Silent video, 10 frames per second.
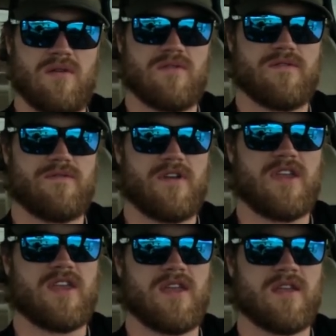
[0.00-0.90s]
It's a
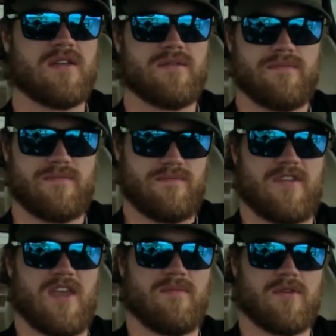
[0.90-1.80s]
freaking
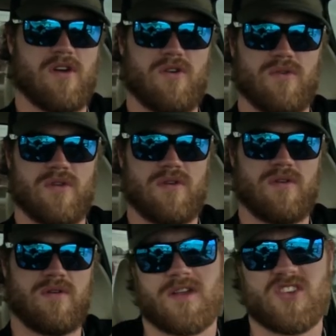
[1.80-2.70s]
same code.
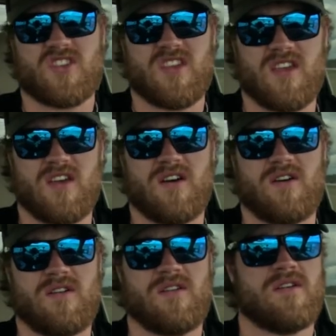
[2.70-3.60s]
Touch the
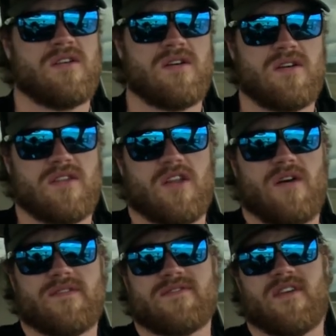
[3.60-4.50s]
hill, and
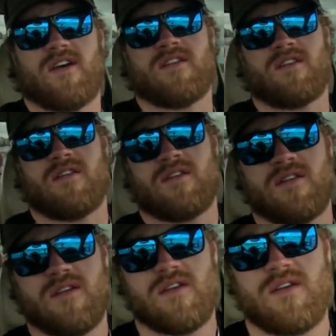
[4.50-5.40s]
all of a
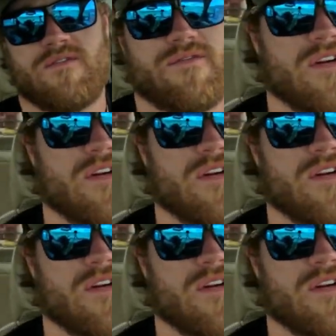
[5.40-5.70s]
sudden,